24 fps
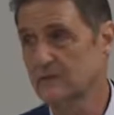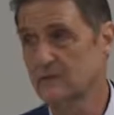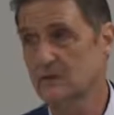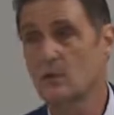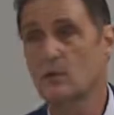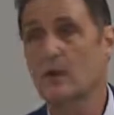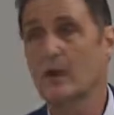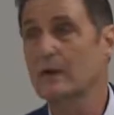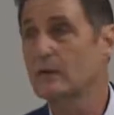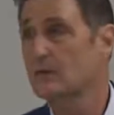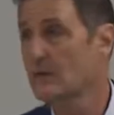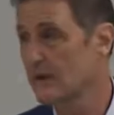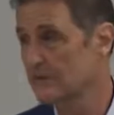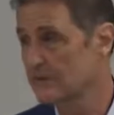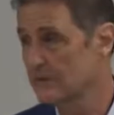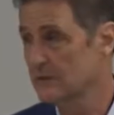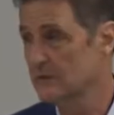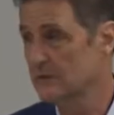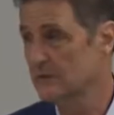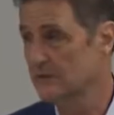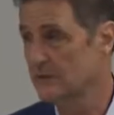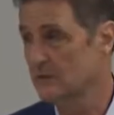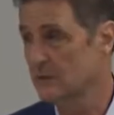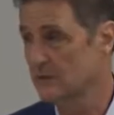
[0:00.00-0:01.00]
as a quick
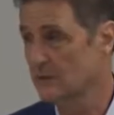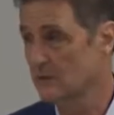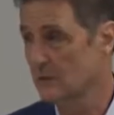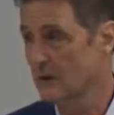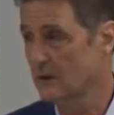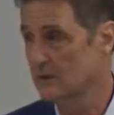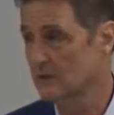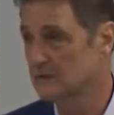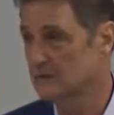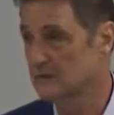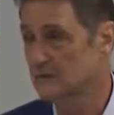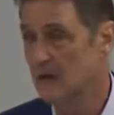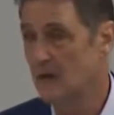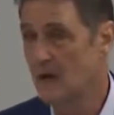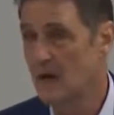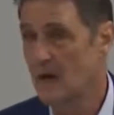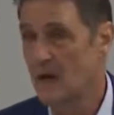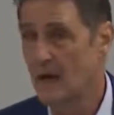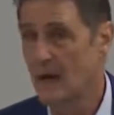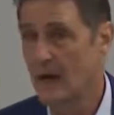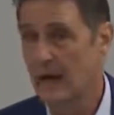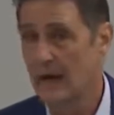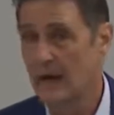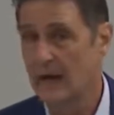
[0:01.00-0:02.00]
reference for drugs.
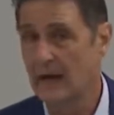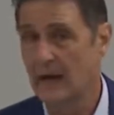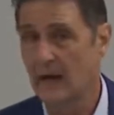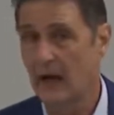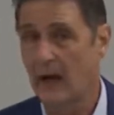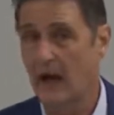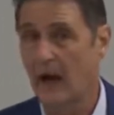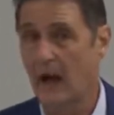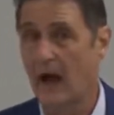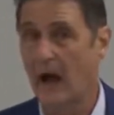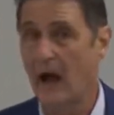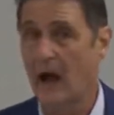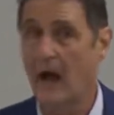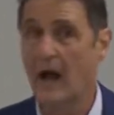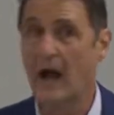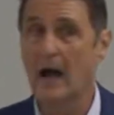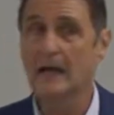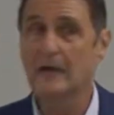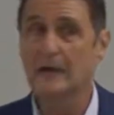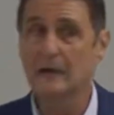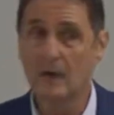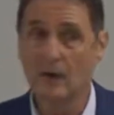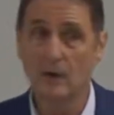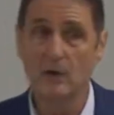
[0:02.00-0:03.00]
And
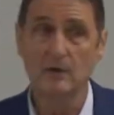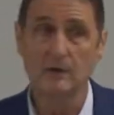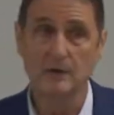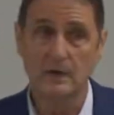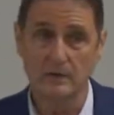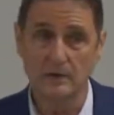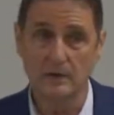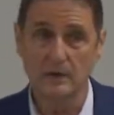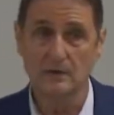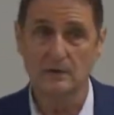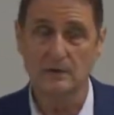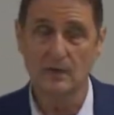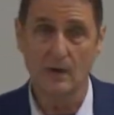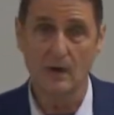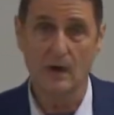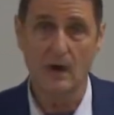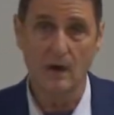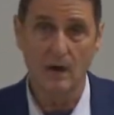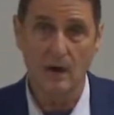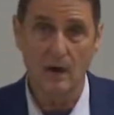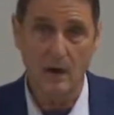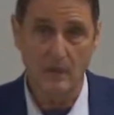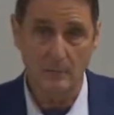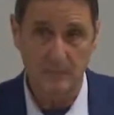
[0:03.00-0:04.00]
I know that there's
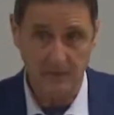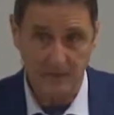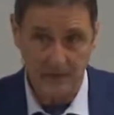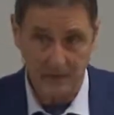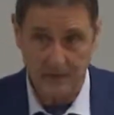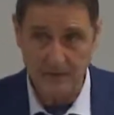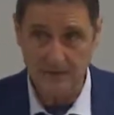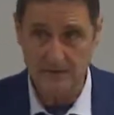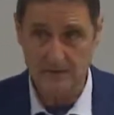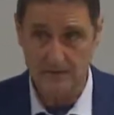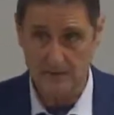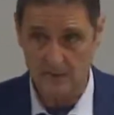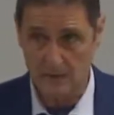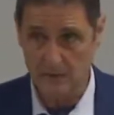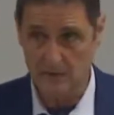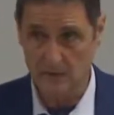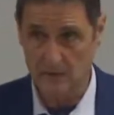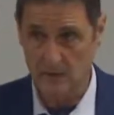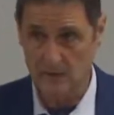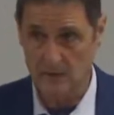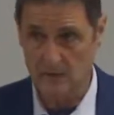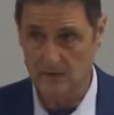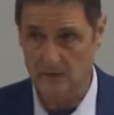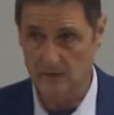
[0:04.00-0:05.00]
a place for
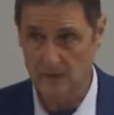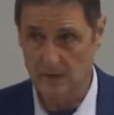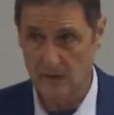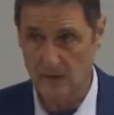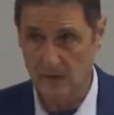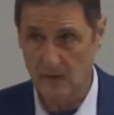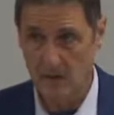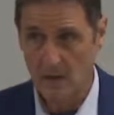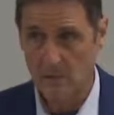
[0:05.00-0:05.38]
drugs.